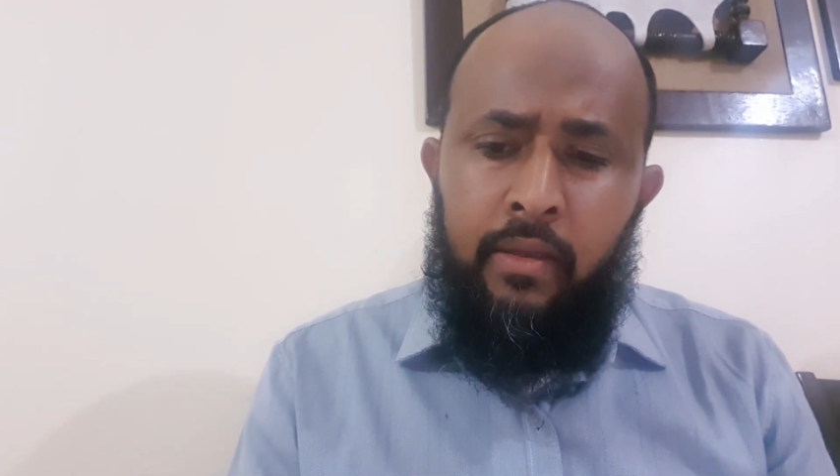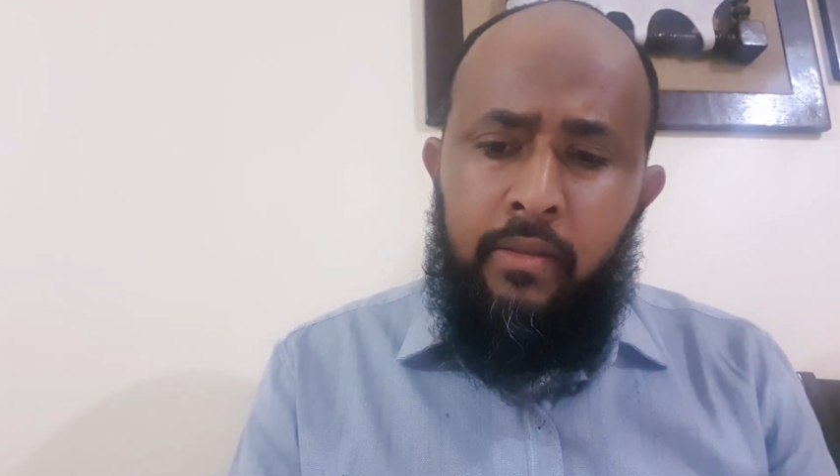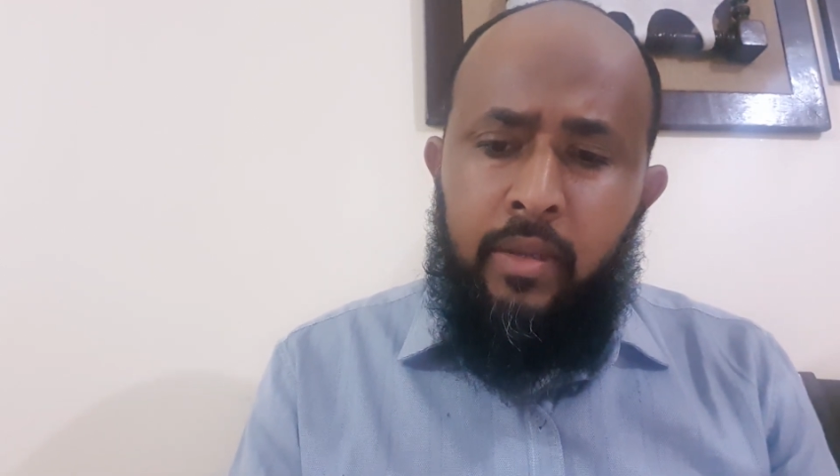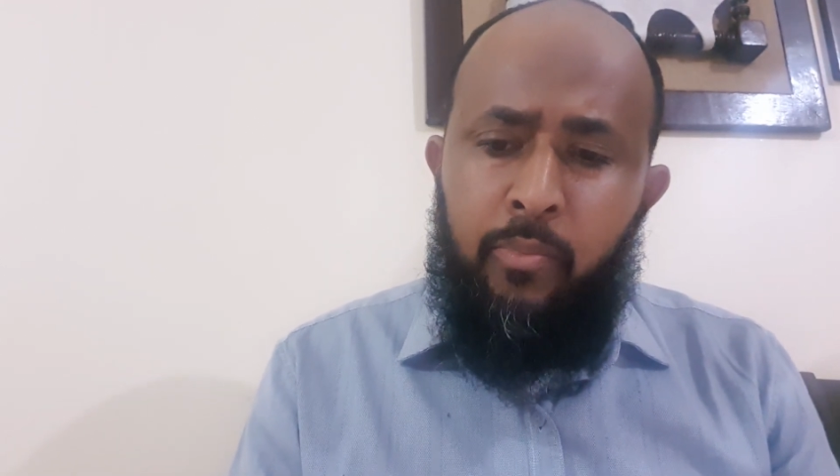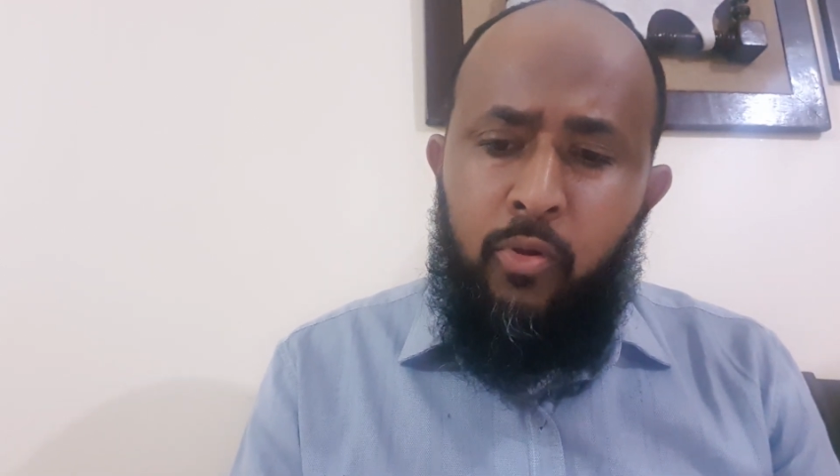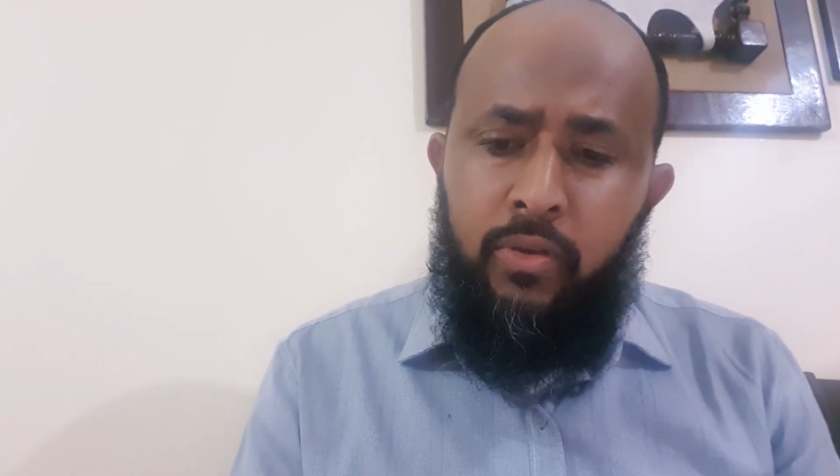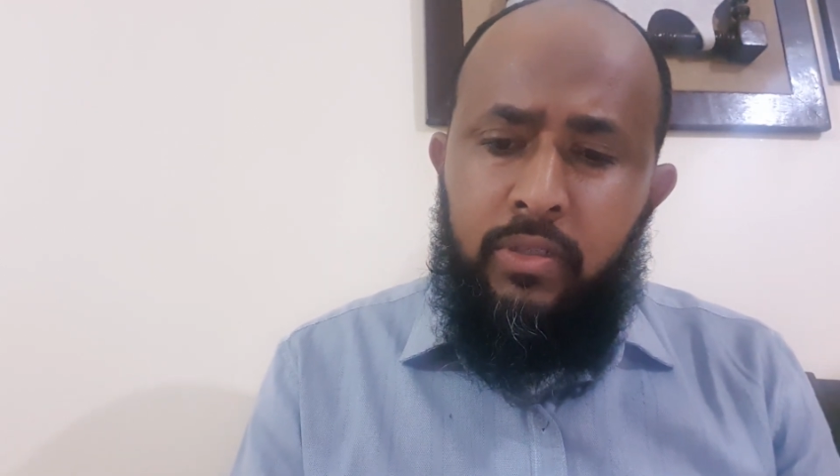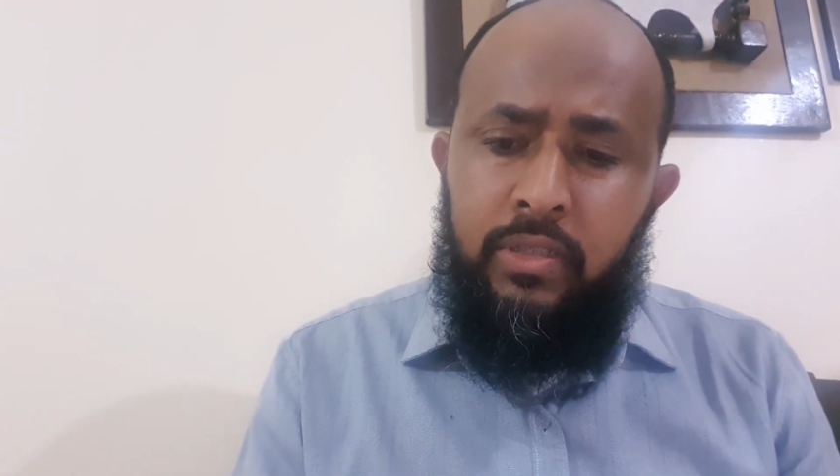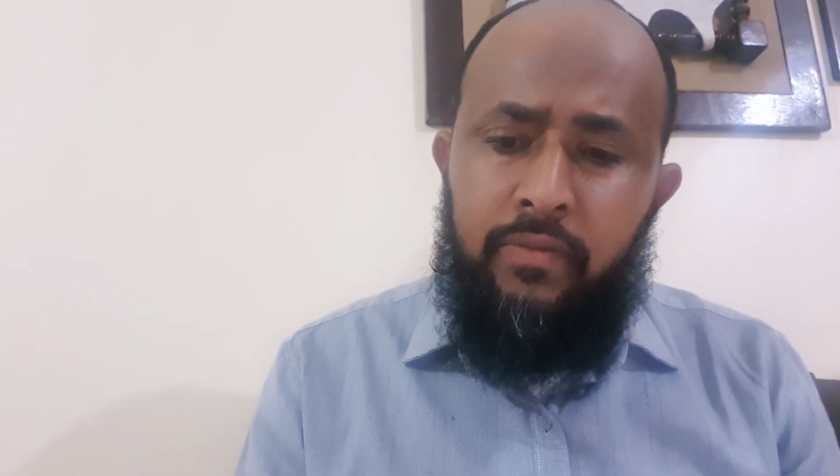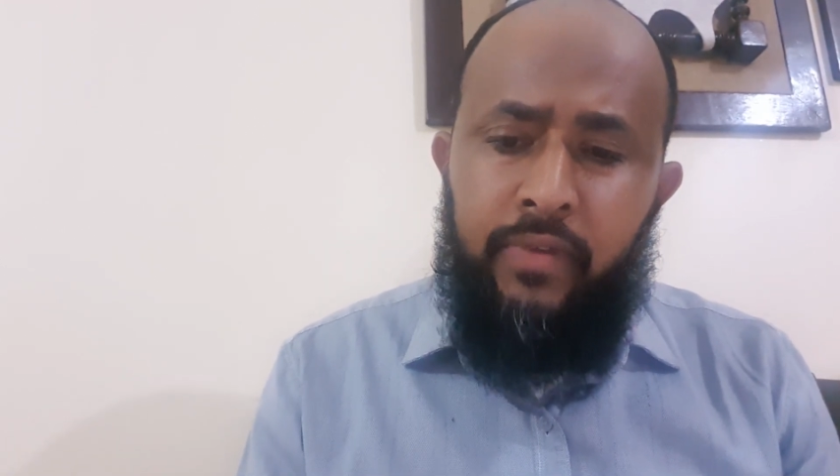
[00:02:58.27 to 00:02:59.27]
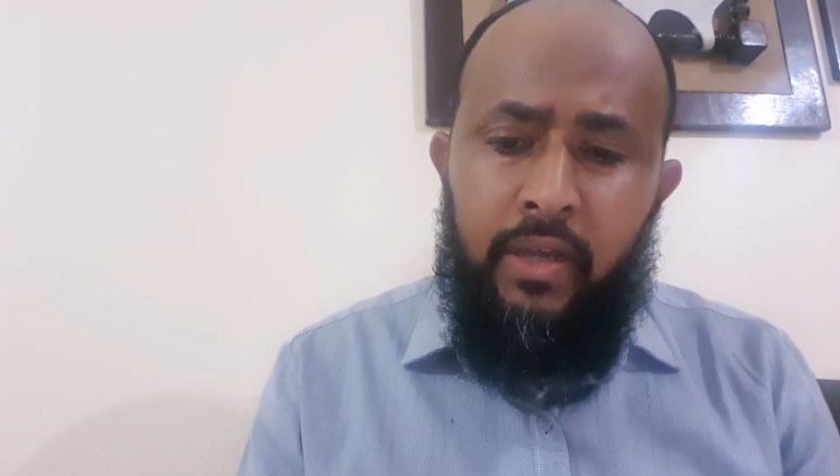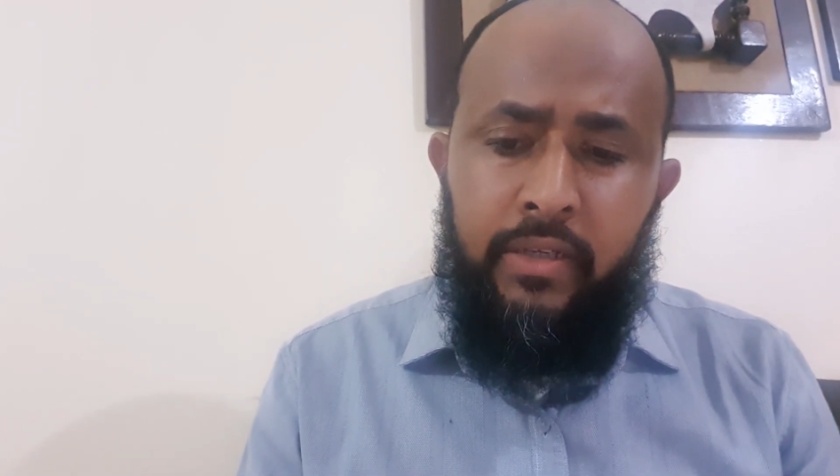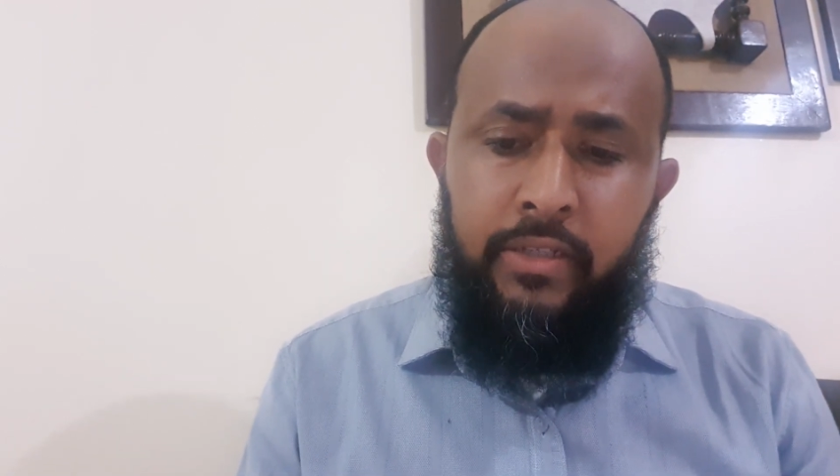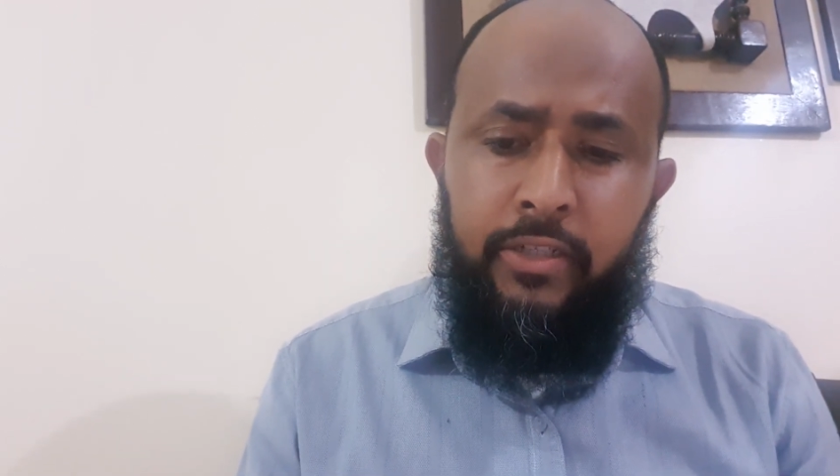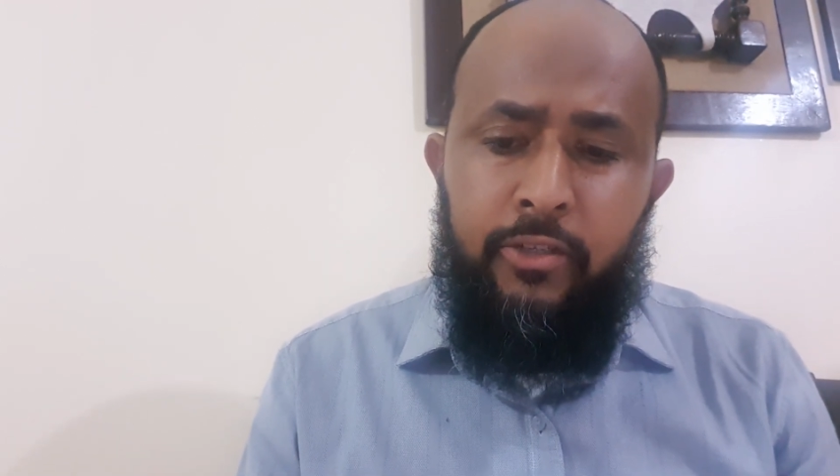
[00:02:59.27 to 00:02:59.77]
The book is
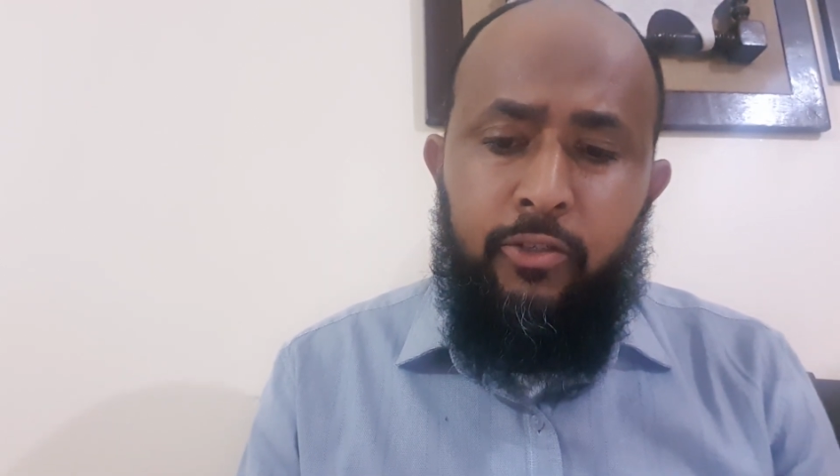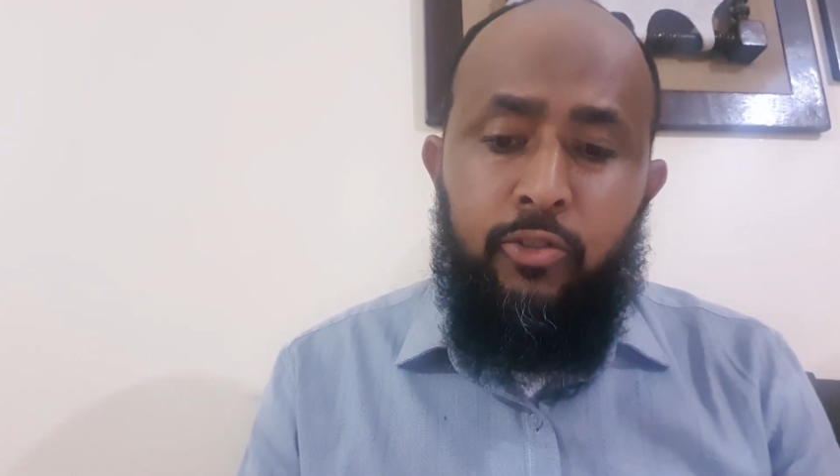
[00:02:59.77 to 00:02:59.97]
divided into